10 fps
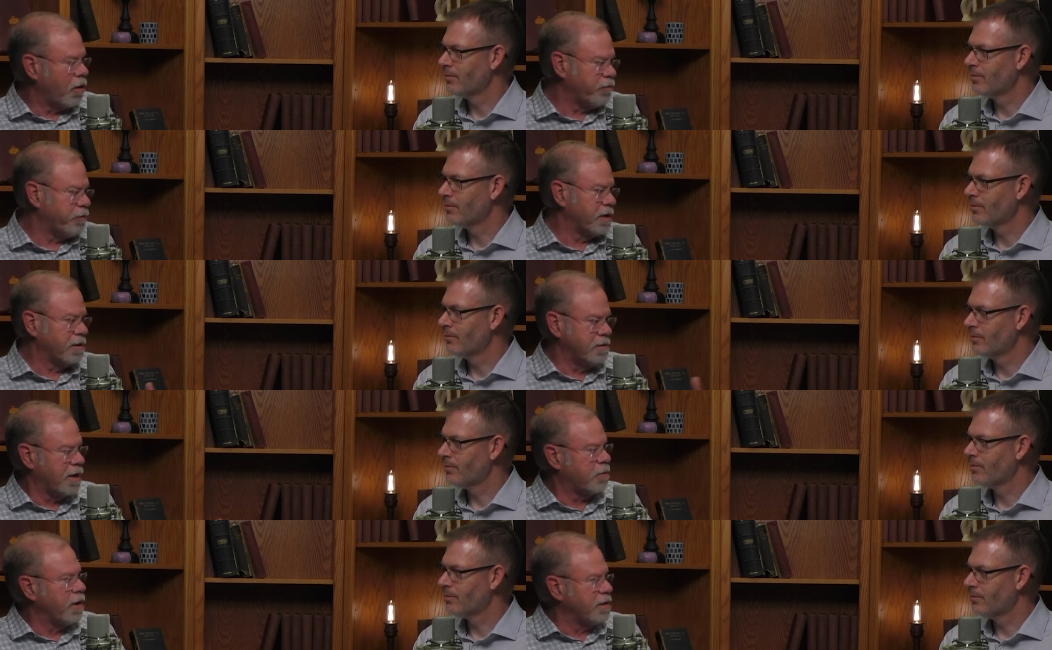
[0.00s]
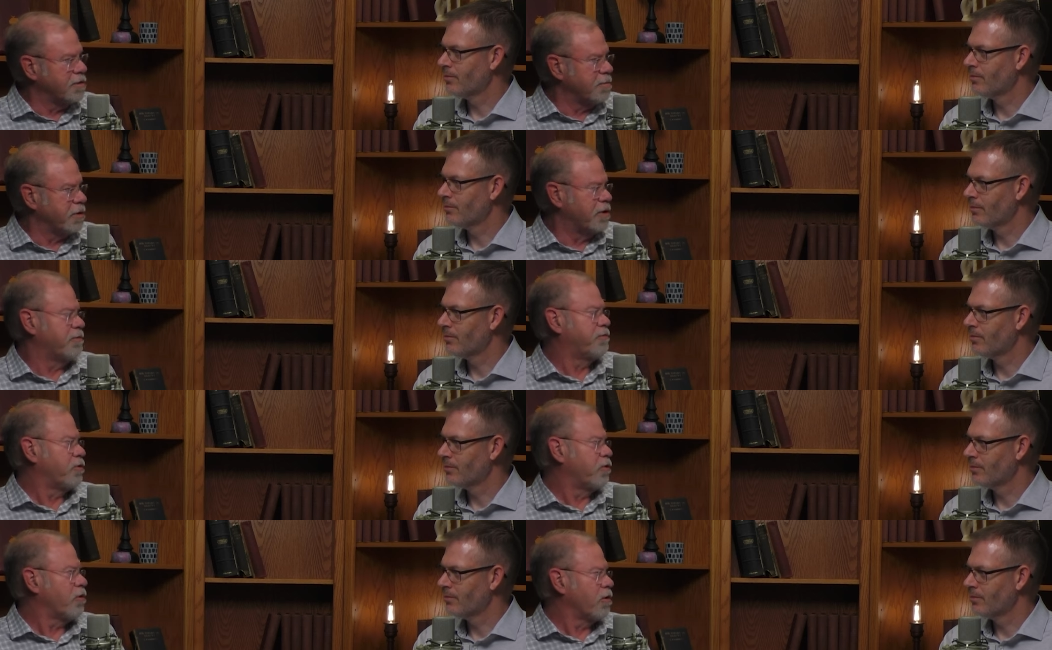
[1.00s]
Speaker 1: hopefully, likewise, I'm a gift
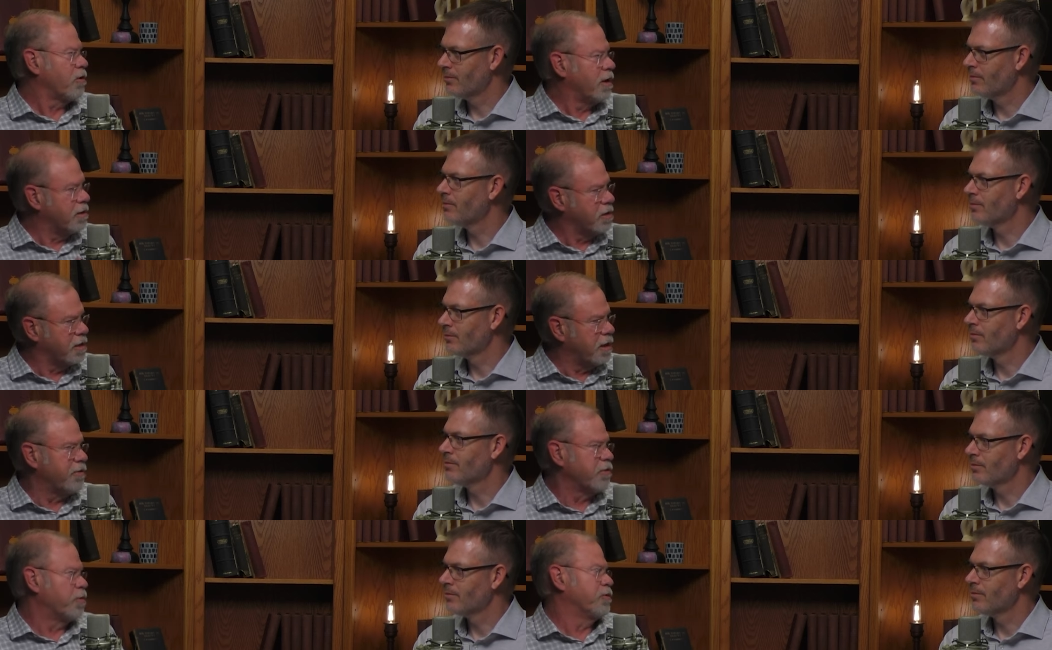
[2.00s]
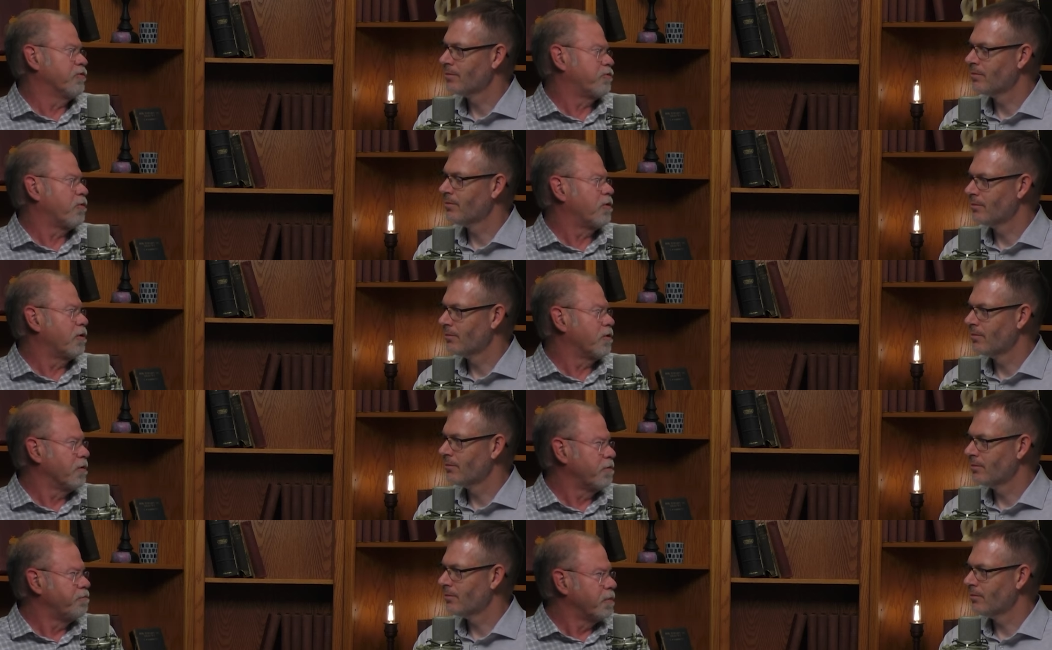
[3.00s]
to her. And together, we're
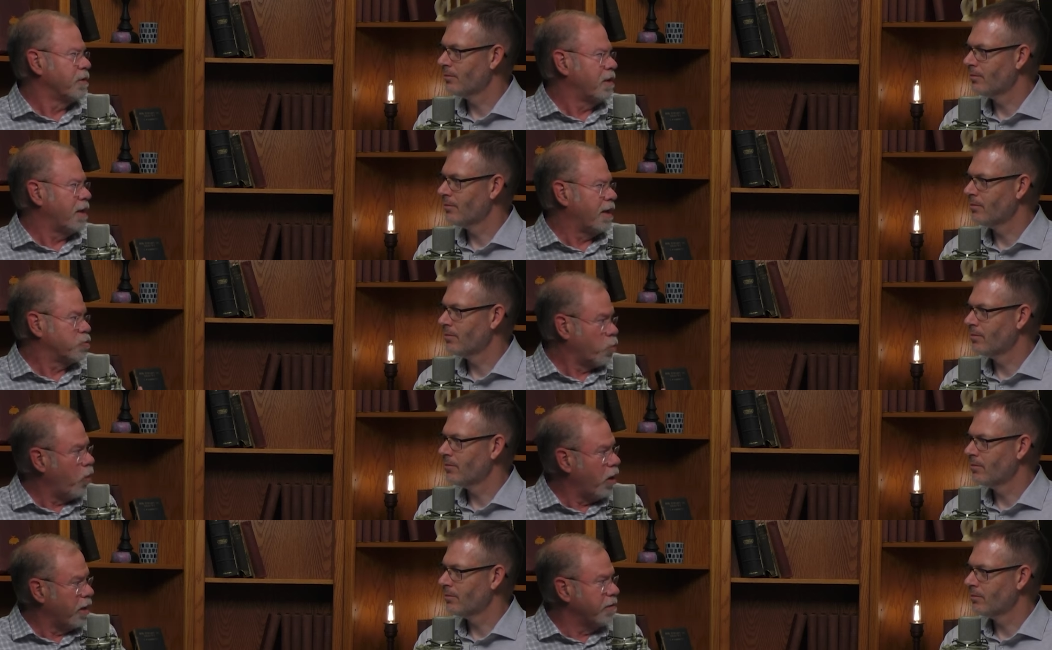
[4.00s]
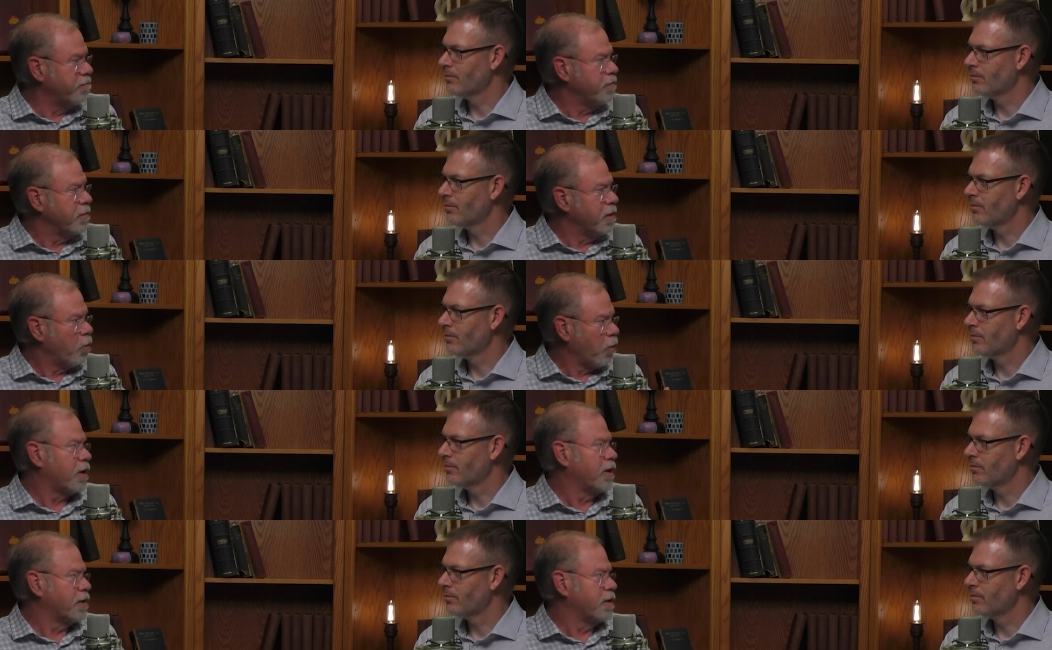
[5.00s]
stronger mm-hmm. as one
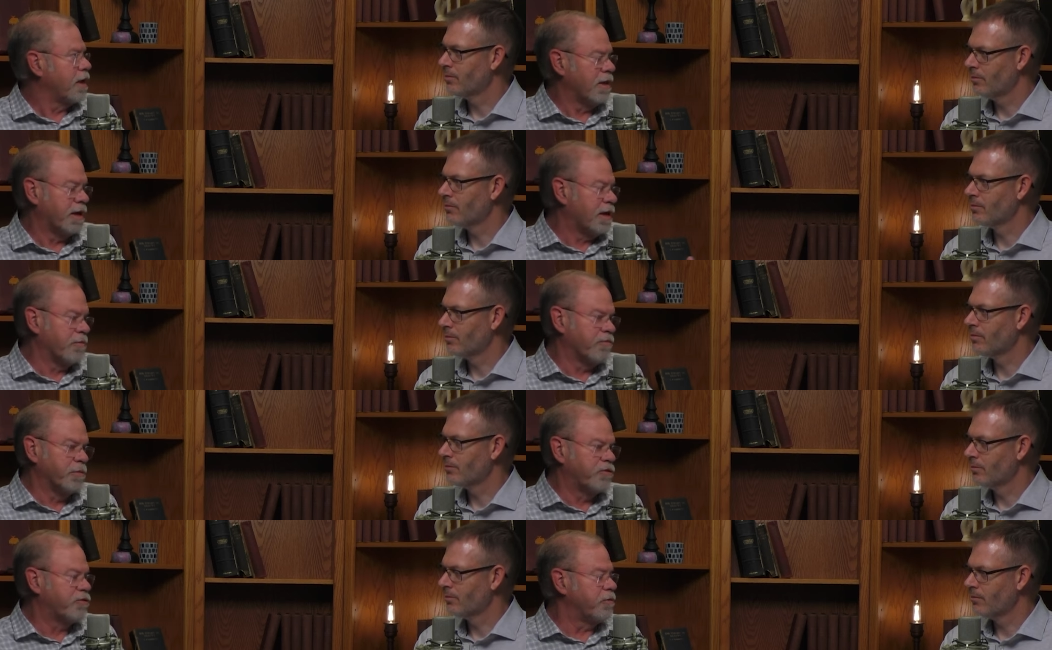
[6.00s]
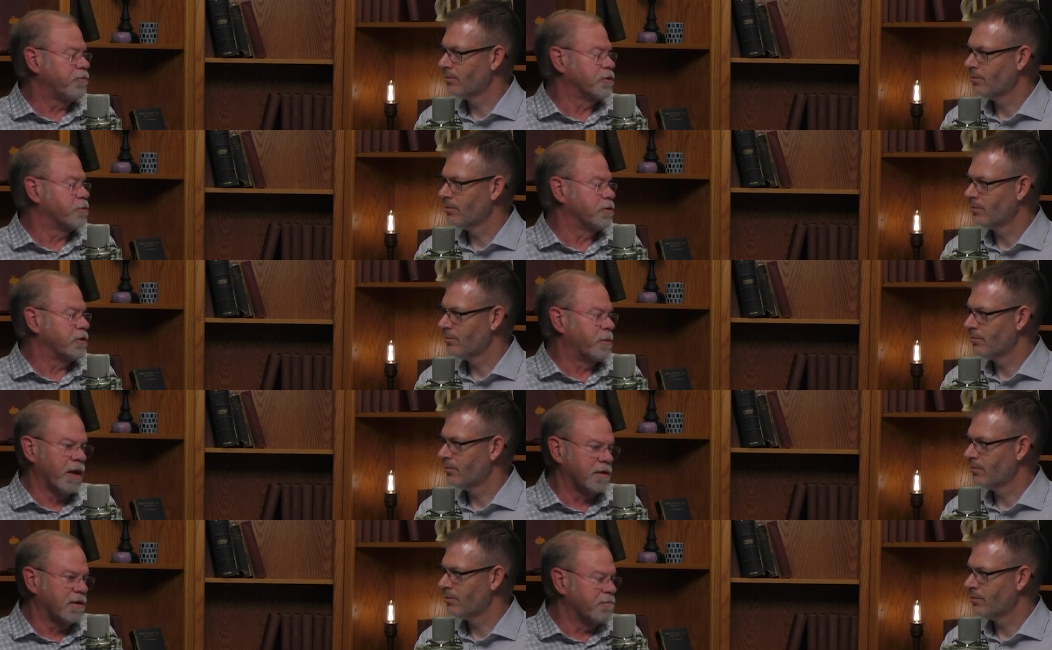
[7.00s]
working together. And again, from the children's
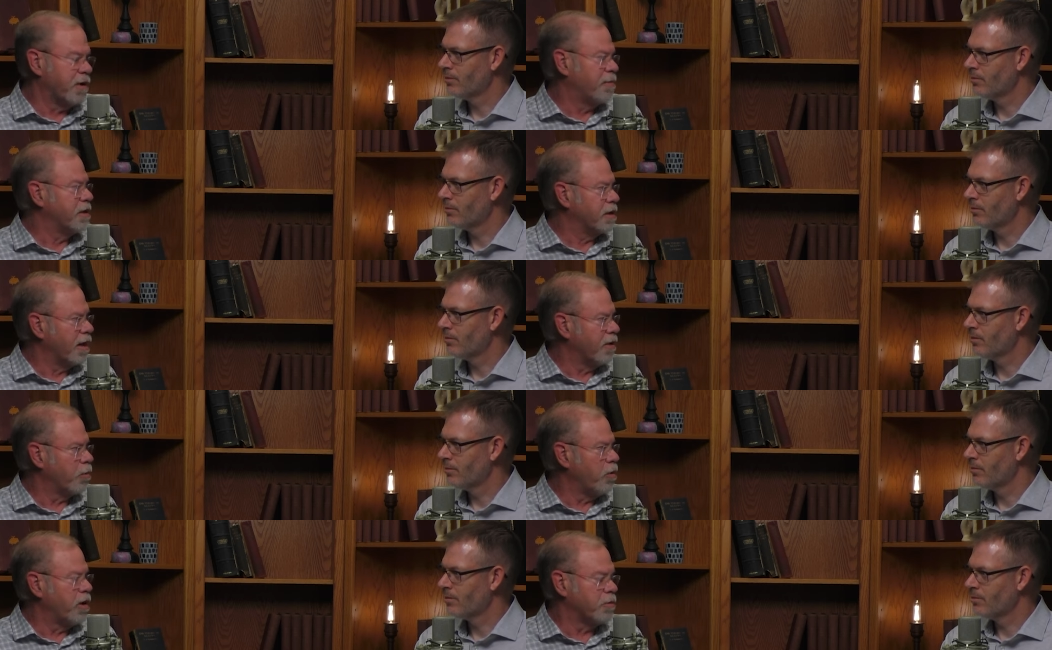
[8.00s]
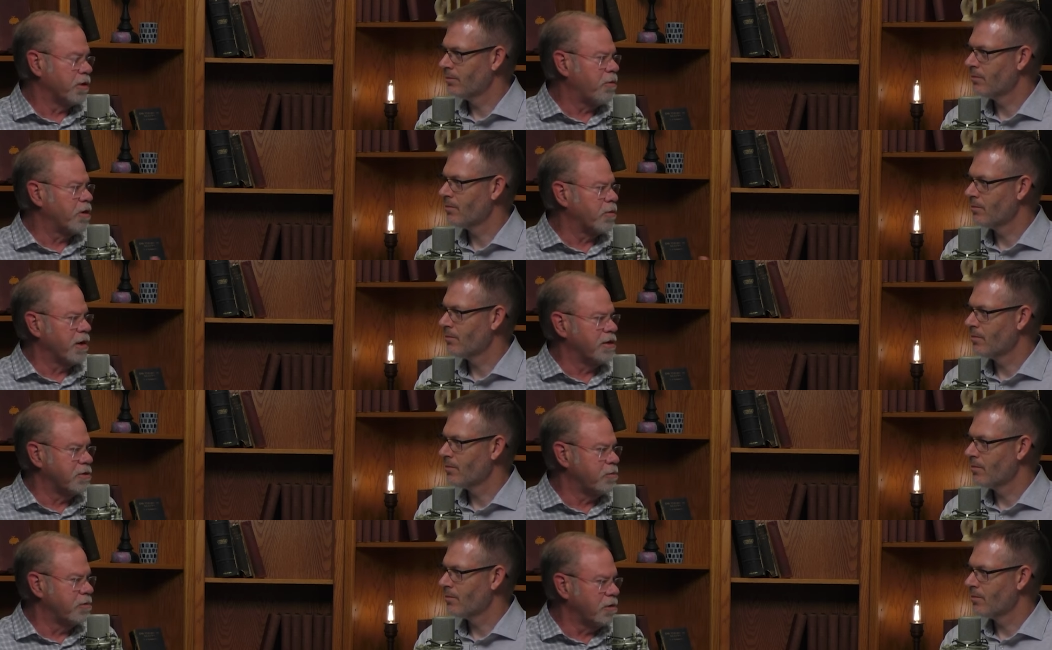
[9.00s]
perspective, mom and dad are one. Well, I want to
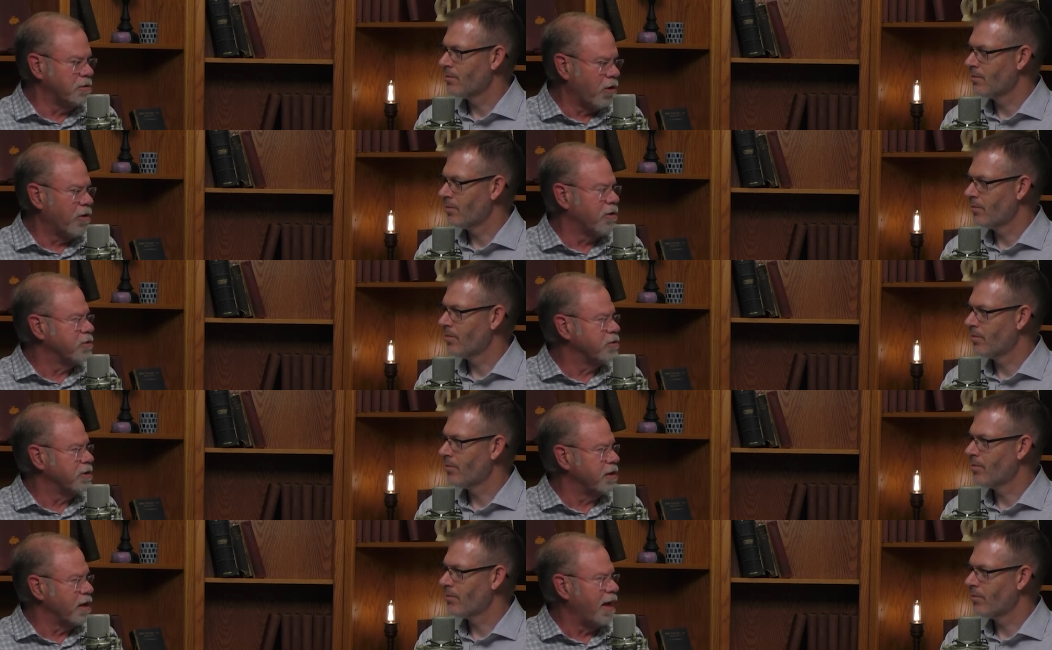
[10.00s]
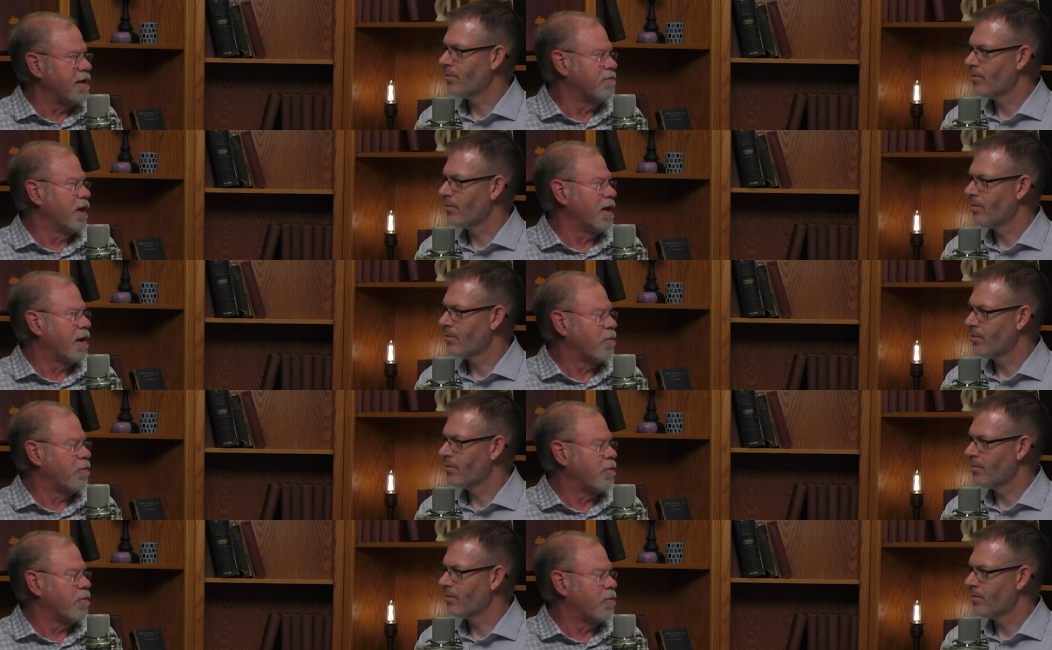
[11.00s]
raise daughters in light of that. I